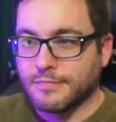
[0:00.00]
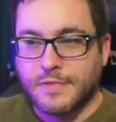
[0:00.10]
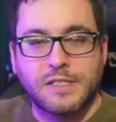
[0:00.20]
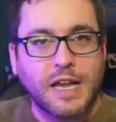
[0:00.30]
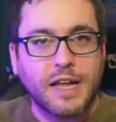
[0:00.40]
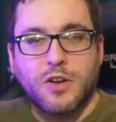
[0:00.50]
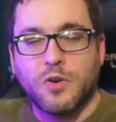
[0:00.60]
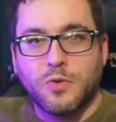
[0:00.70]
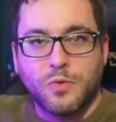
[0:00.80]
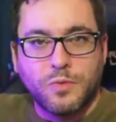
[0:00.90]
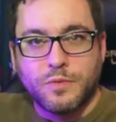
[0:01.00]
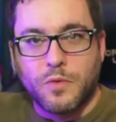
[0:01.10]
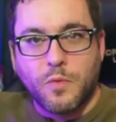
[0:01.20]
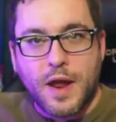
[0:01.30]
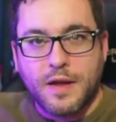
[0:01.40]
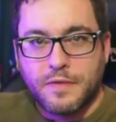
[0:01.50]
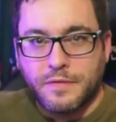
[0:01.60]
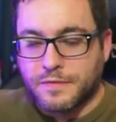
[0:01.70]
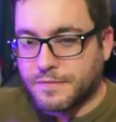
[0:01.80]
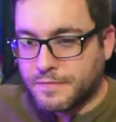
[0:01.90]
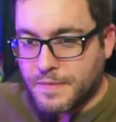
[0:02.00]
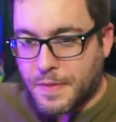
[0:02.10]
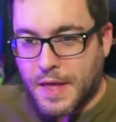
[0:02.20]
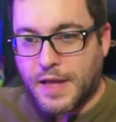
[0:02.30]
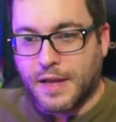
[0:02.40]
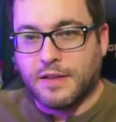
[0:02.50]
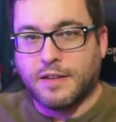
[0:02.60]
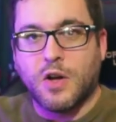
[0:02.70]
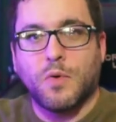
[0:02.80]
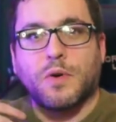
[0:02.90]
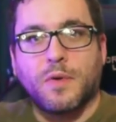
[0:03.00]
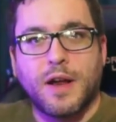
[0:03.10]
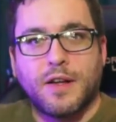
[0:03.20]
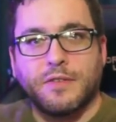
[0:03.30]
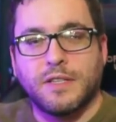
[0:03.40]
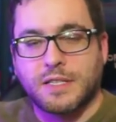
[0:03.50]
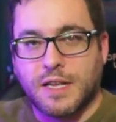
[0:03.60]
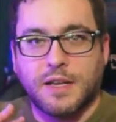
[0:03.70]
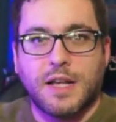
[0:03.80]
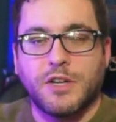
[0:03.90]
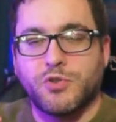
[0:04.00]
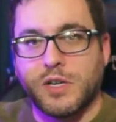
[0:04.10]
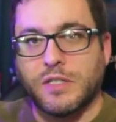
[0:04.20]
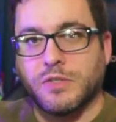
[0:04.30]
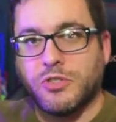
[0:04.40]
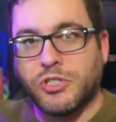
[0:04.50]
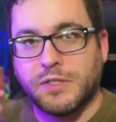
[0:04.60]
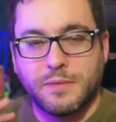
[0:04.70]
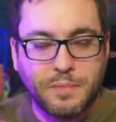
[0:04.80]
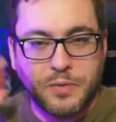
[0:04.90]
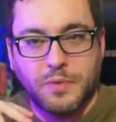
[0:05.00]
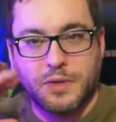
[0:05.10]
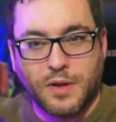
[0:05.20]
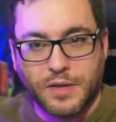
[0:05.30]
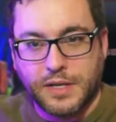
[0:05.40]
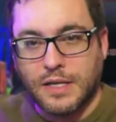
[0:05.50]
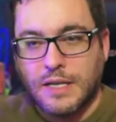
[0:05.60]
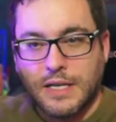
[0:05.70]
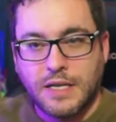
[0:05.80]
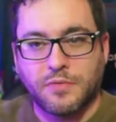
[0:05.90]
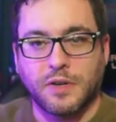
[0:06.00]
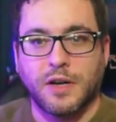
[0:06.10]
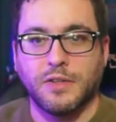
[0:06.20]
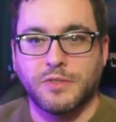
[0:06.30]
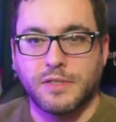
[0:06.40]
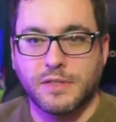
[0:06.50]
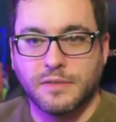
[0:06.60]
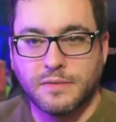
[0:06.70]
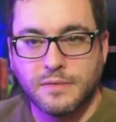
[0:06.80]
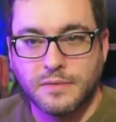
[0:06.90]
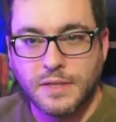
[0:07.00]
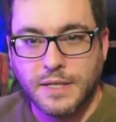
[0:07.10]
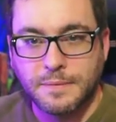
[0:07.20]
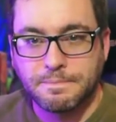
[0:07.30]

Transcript: psycho wave thing going around. It's like kind of translucent, but with all the different colors and yeah.